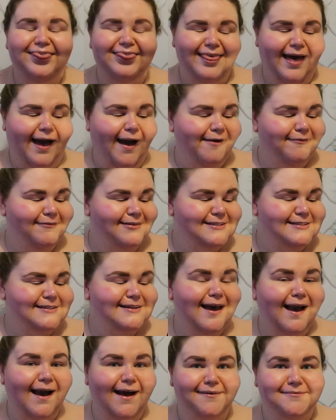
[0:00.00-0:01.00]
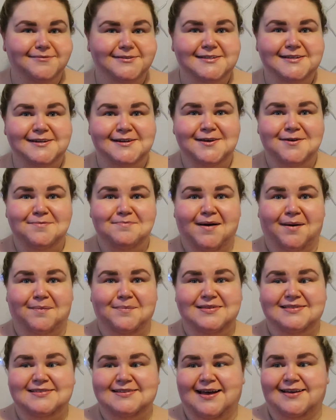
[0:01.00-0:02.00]
That was an absolute
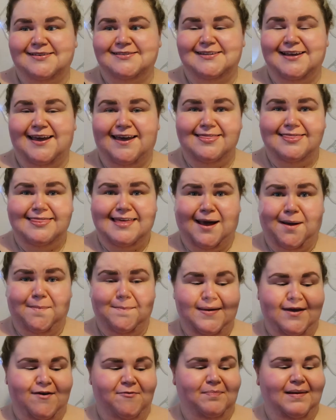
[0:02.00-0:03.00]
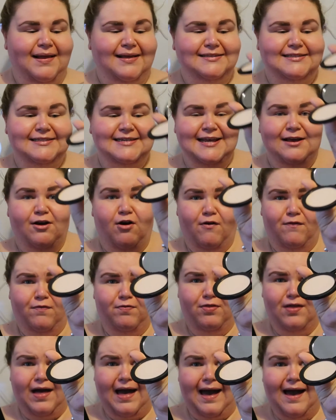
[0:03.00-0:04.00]
mammoth task to get that bit of plastic off
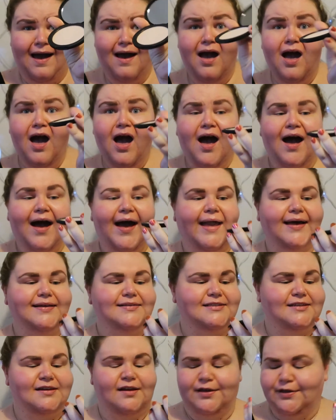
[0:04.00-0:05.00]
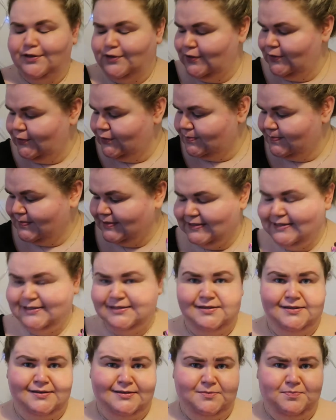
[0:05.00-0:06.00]
that. I had to like use my
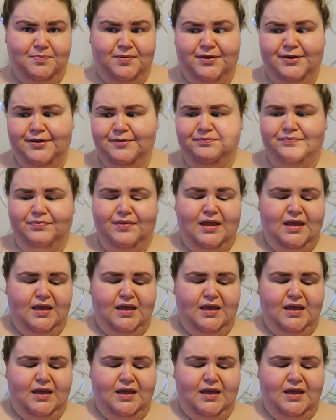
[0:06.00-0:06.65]
scissors, but